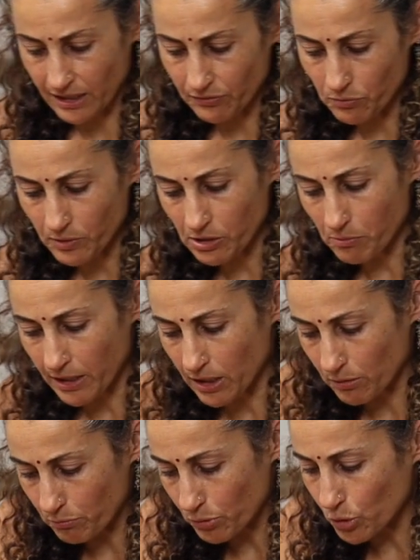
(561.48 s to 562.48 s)
Even when you
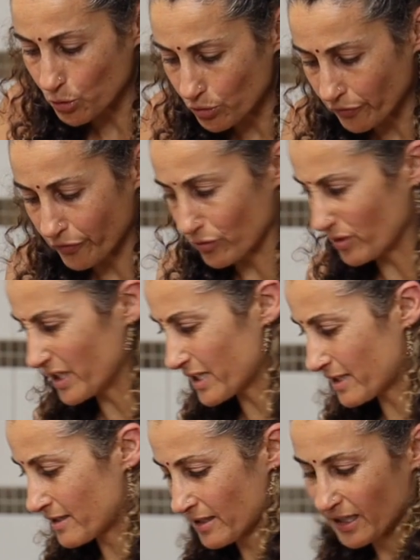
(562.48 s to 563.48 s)
make it beautiful,
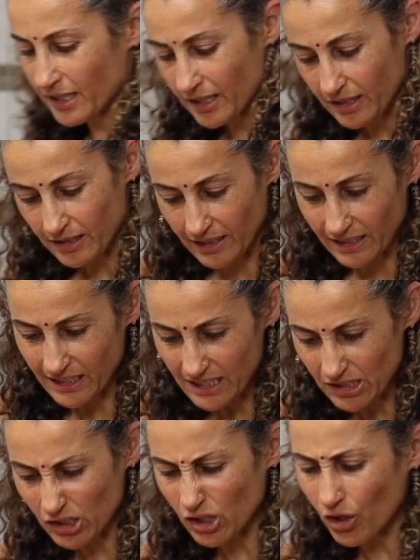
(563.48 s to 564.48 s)
it's like
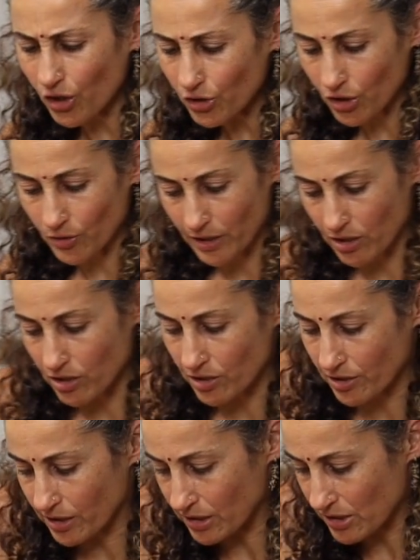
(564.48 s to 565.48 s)
there's a lot going
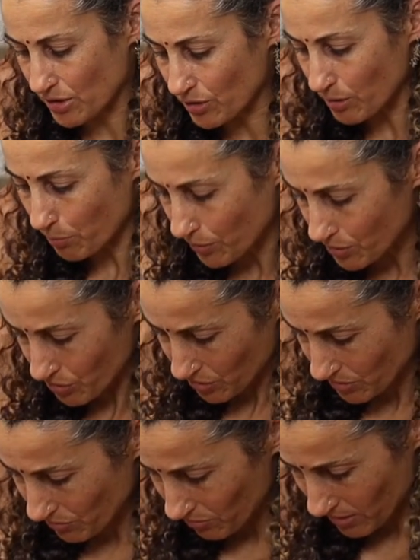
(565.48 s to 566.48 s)
on, and so your
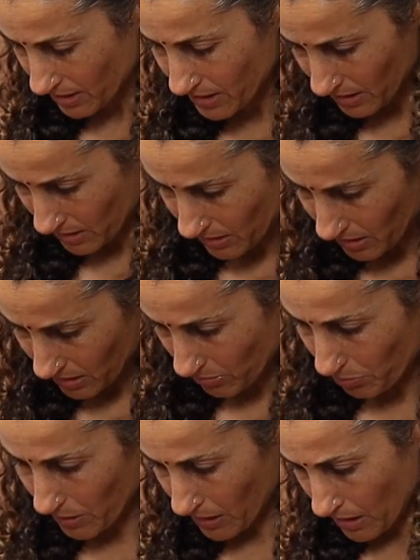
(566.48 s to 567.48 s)
produce really does need to
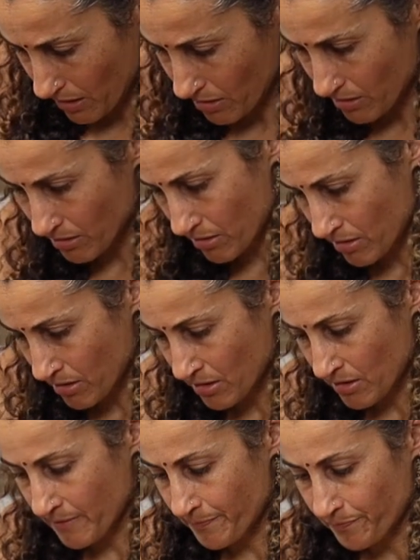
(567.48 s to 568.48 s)
be
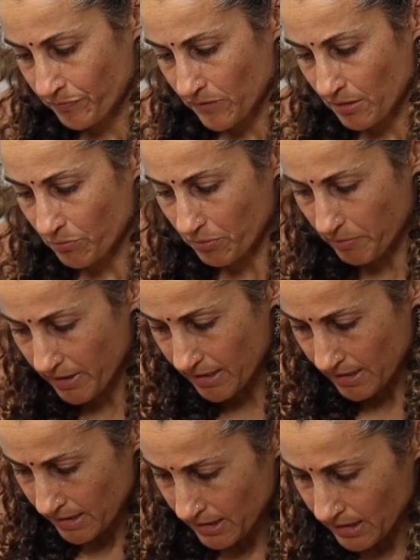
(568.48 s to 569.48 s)

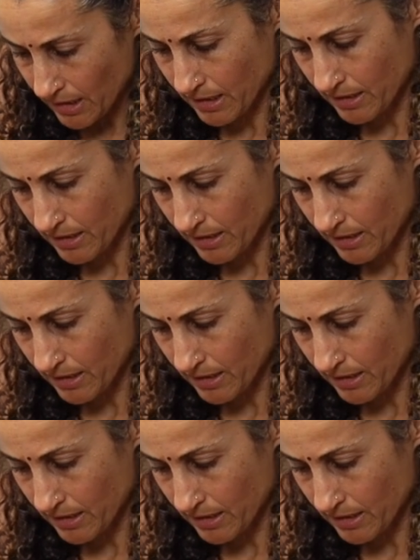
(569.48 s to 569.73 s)
prepared.